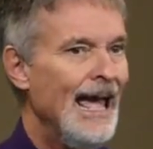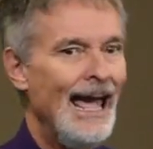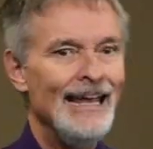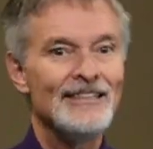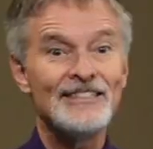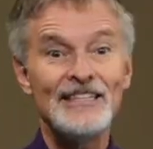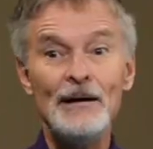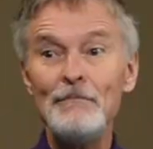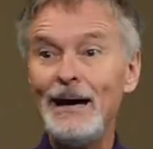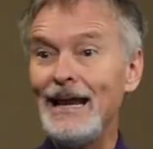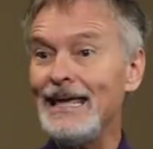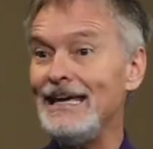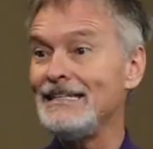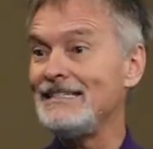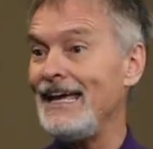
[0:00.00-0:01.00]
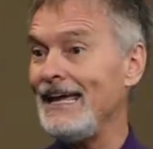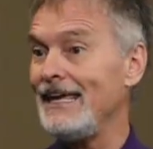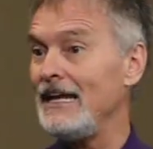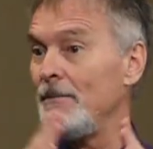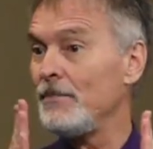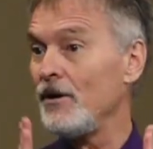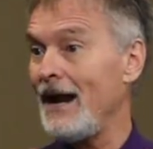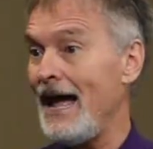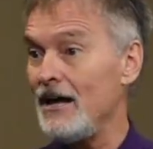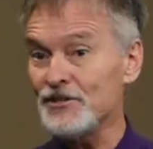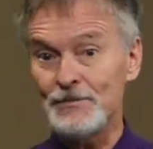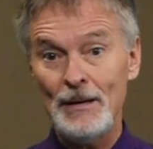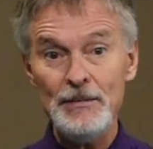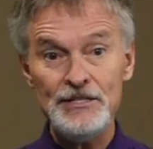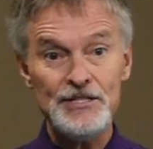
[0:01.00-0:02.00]
and somebody had taken up her house.
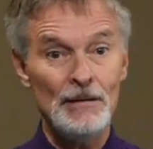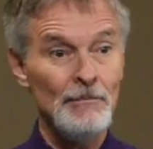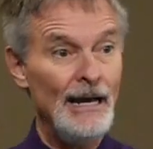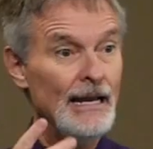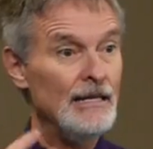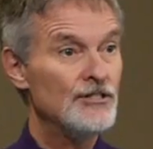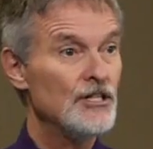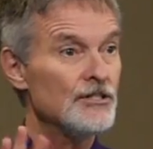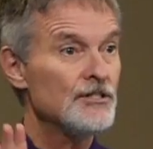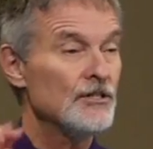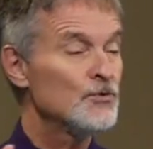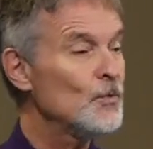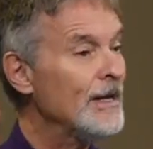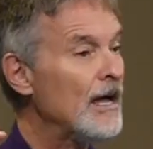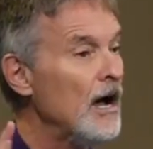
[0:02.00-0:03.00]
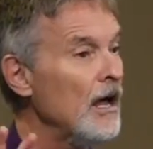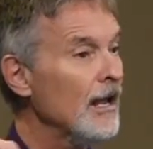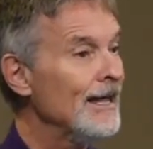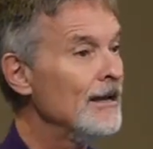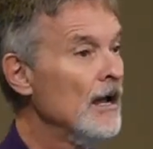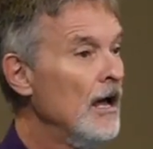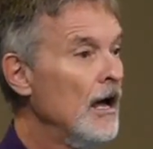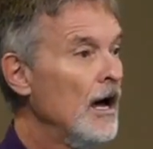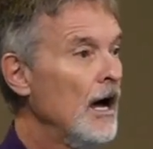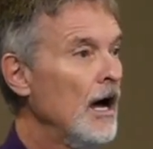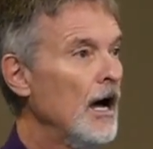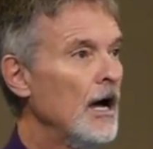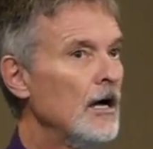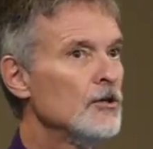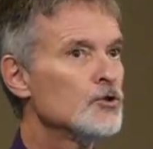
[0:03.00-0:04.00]
Maybe somebody just, as we call it,
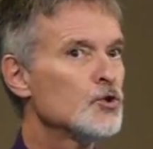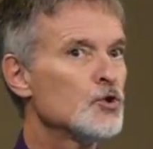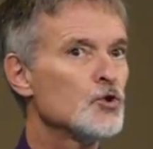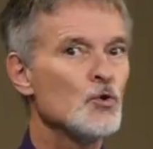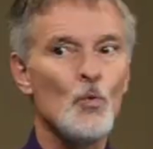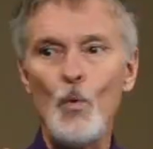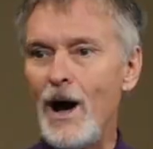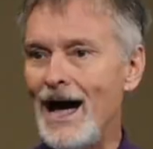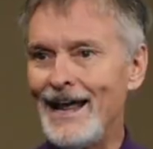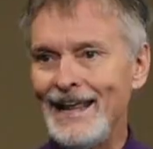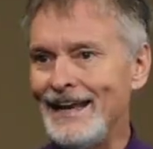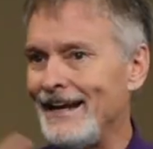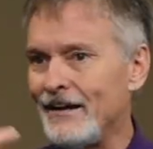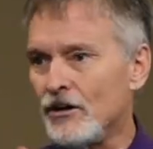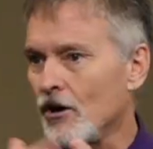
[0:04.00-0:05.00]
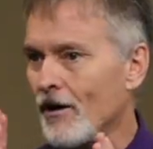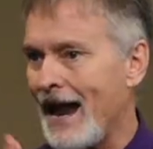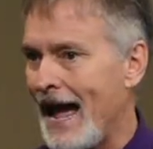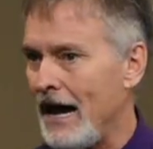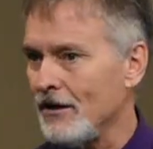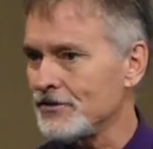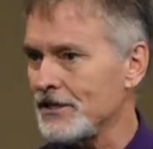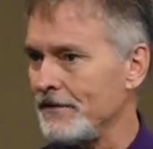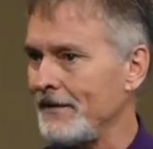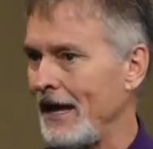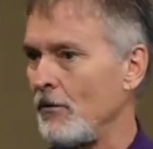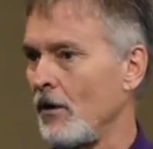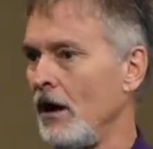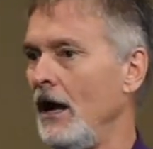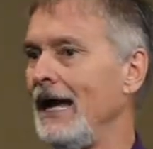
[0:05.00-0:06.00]
squatted in her house and they
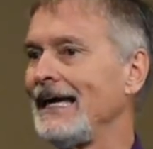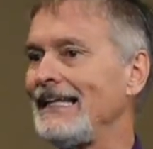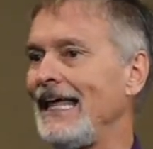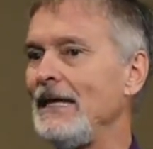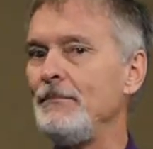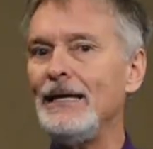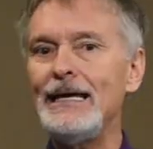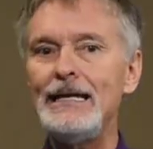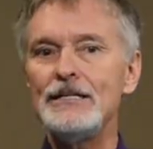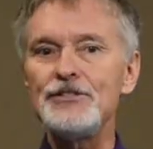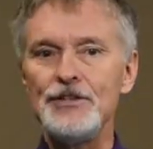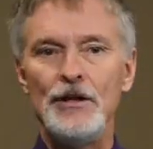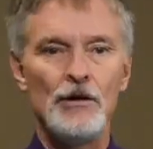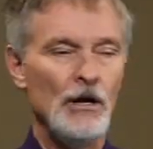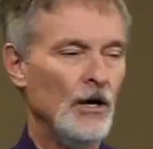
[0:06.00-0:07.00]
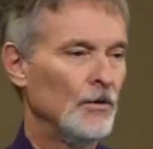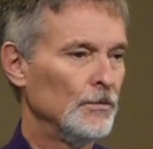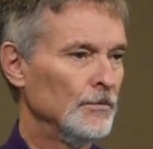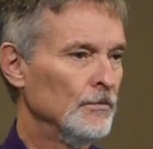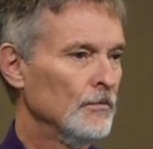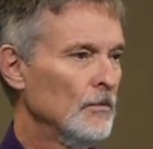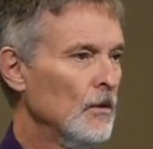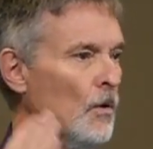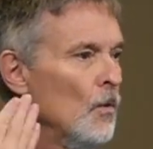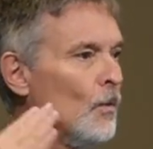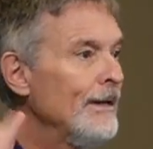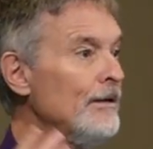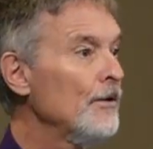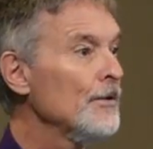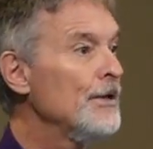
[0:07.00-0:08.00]
were claiming it as their own.
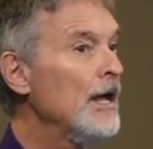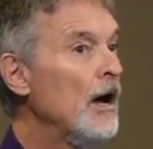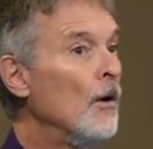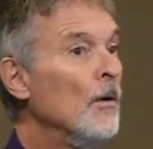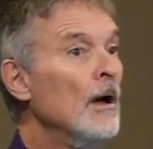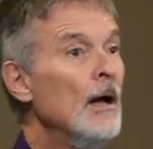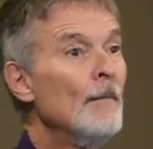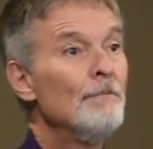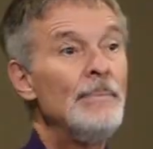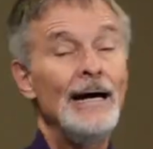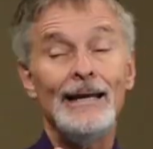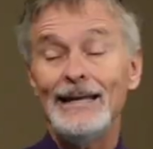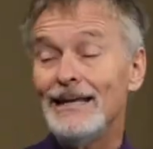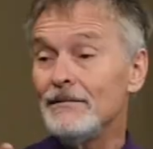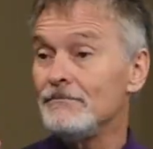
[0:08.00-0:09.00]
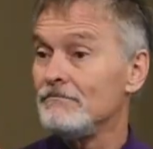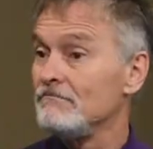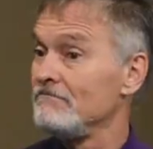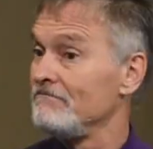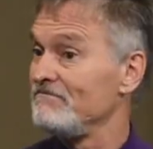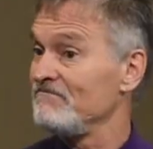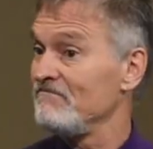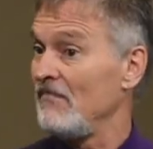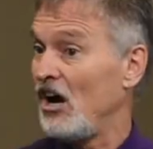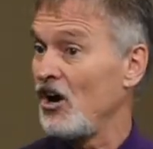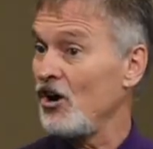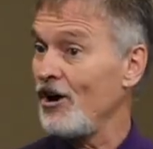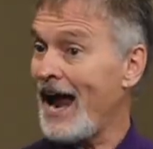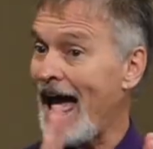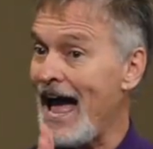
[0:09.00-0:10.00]
We don't know, but
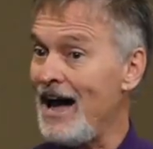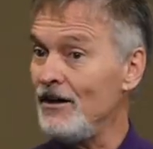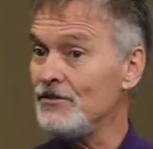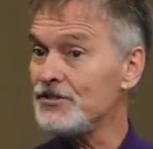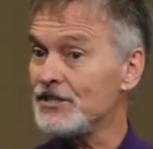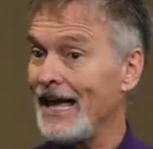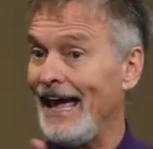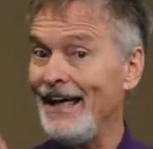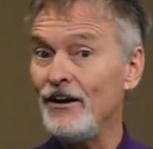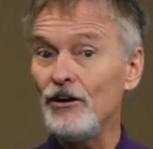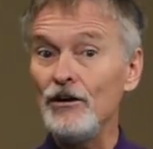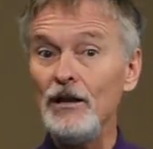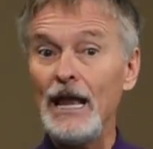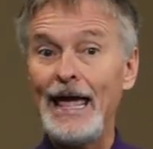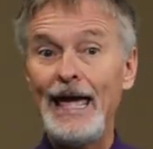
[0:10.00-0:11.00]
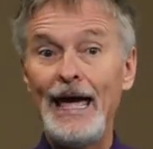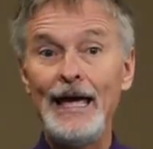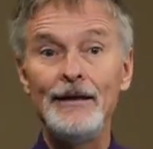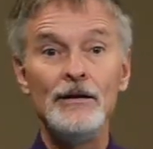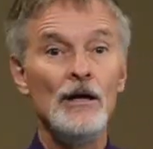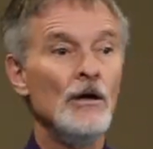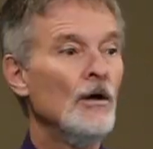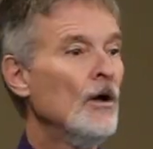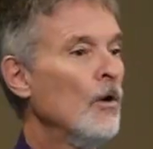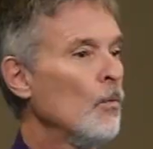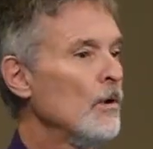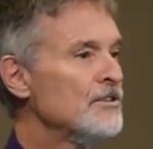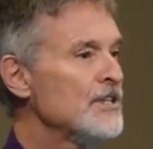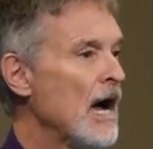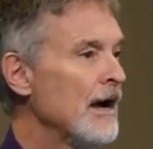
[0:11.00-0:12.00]
her house and her land
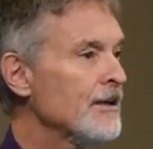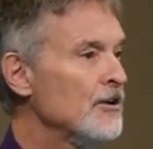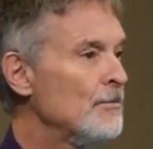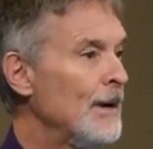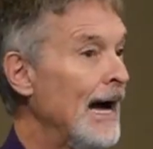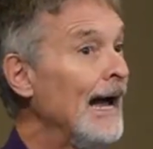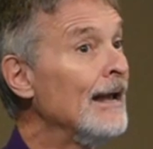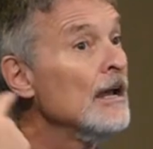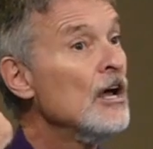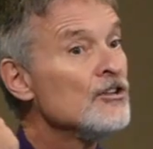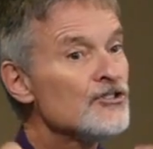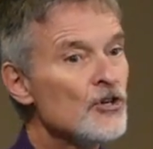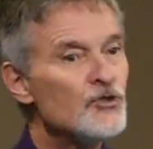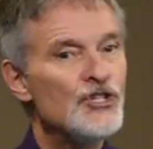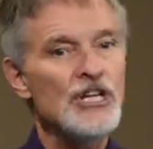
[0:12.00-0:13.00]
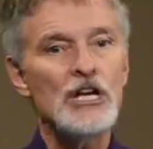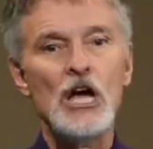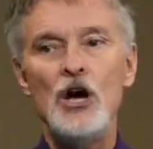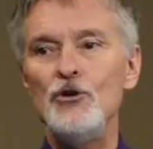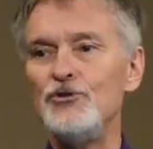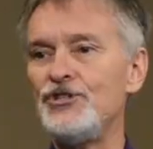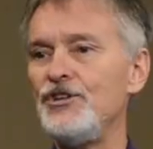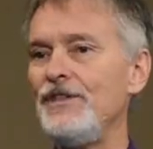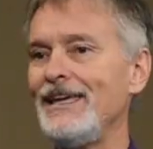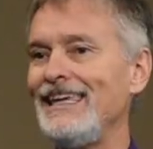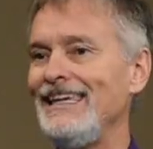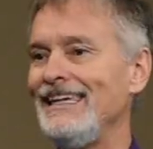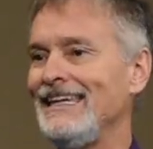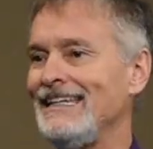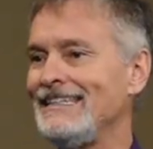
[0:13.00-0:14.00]
was occupied. So she goes to the
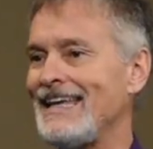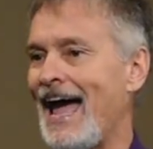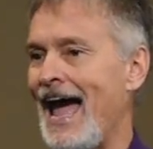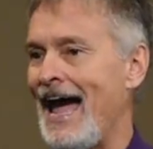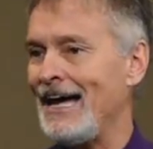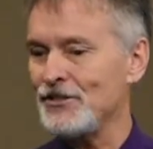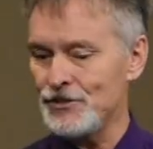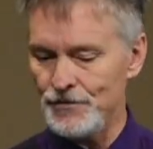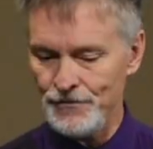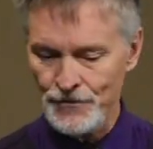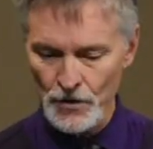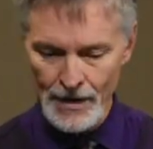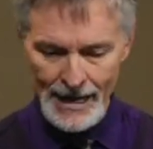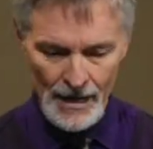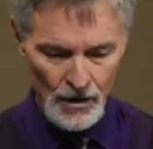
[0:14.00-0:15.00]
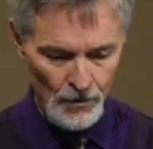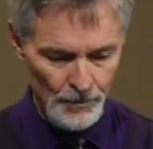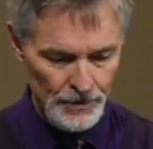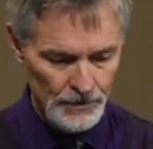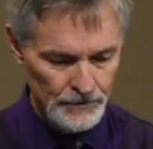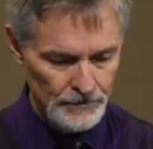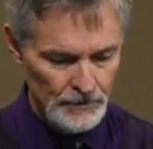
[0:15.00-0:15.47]
king to ask for help.